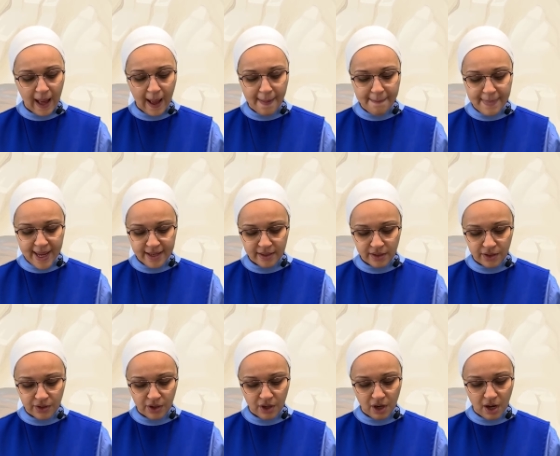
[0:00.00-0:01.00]
a
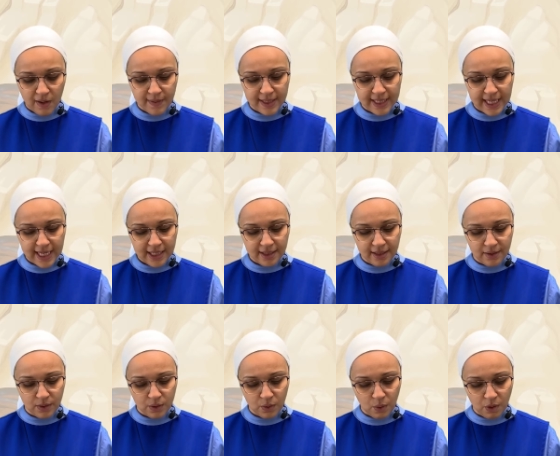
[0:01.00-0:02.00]
messenger of Satan
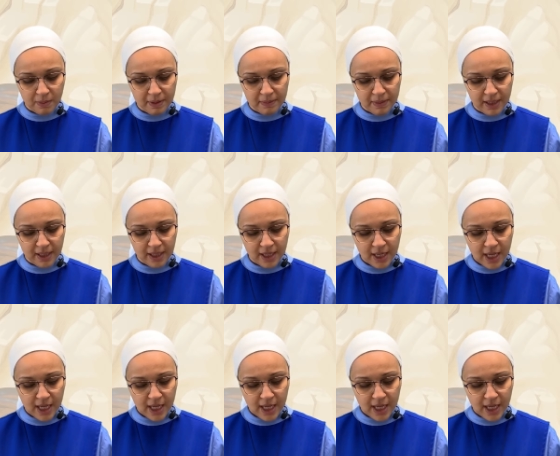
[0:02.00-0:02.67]
to torment me,